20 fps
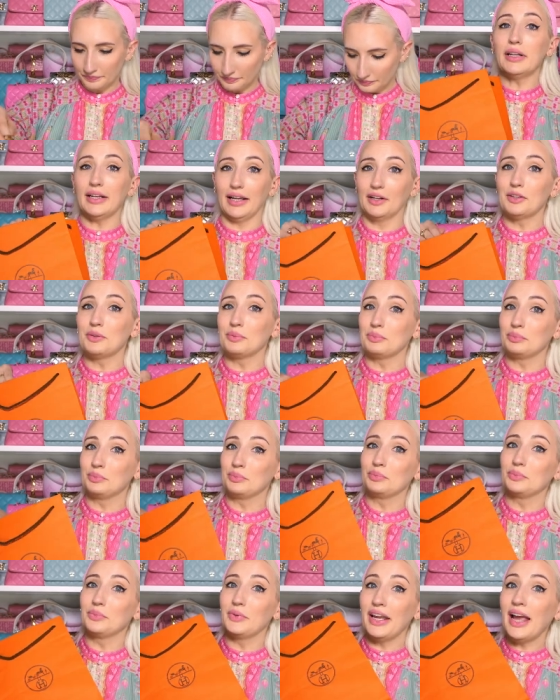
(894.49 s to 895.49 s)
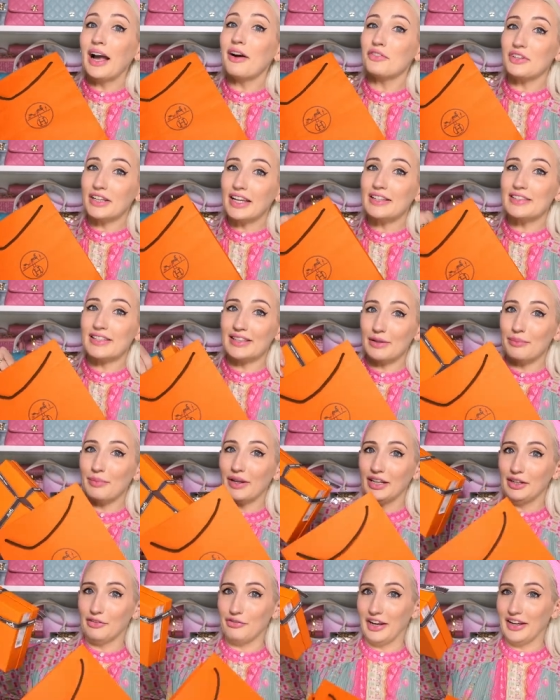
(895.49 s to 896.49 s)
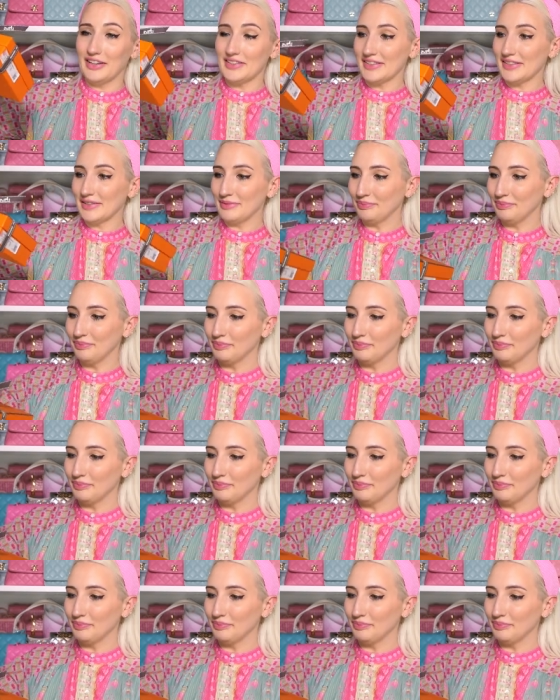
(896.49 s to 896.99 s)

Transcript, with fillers: Now, we have to get to the main event.